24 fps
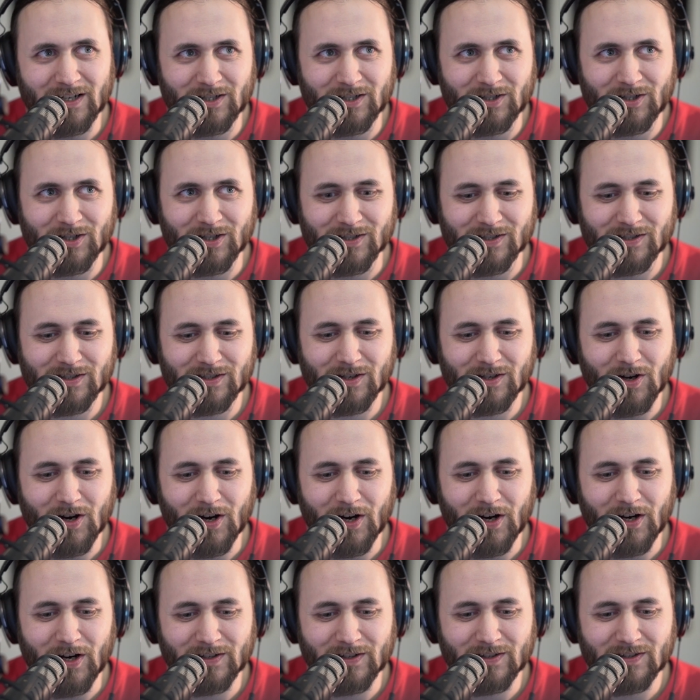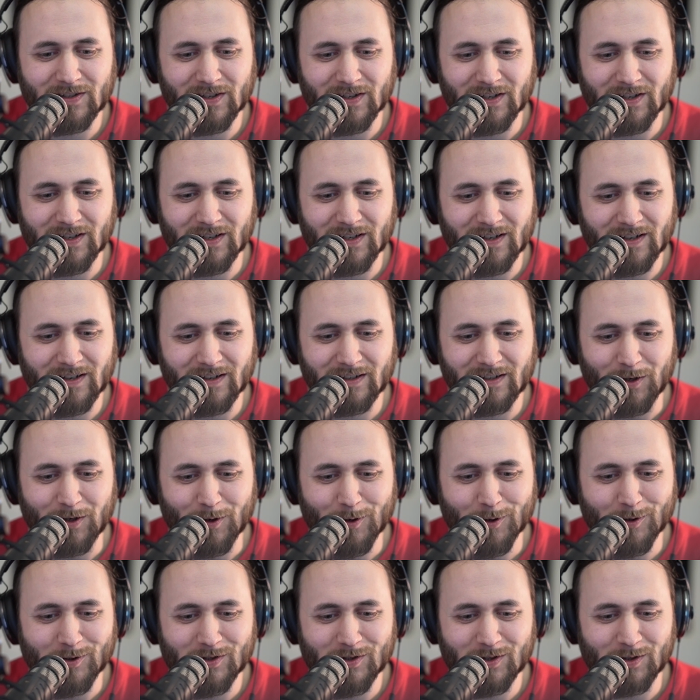just got
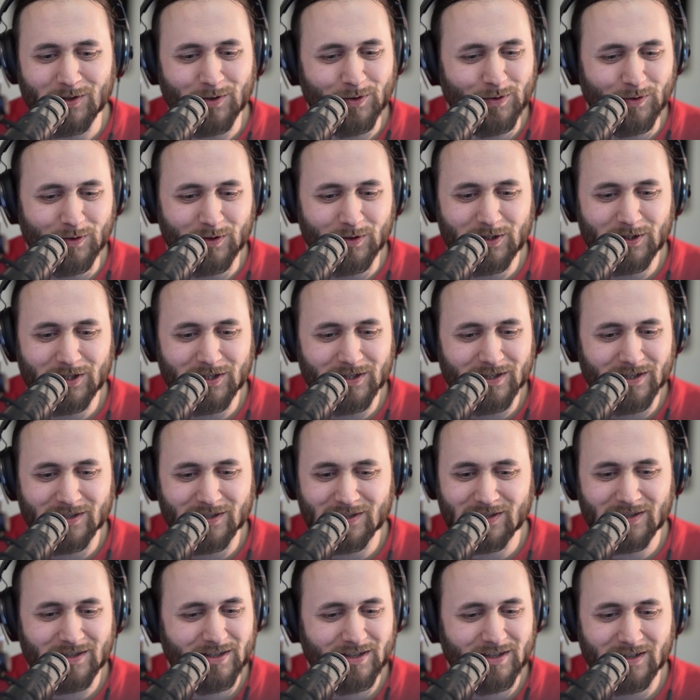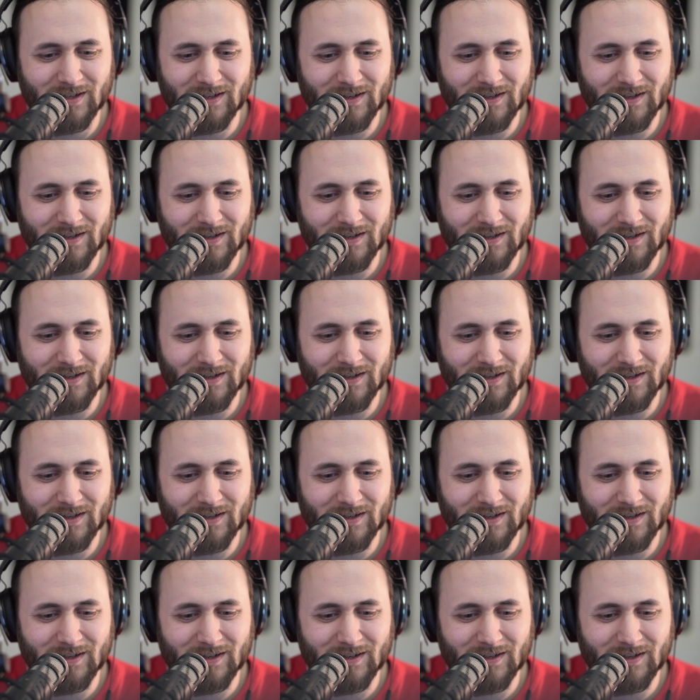used to just